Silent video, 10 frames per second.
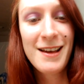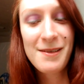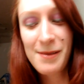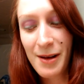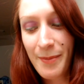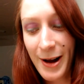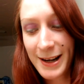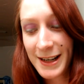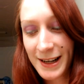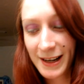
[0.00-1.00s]
So I bought
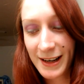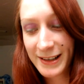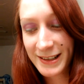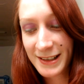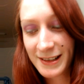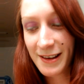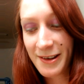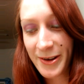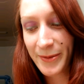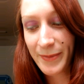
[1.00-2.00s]
it, and
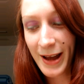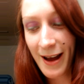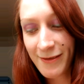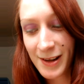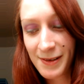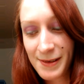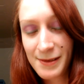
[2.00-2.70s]
I have this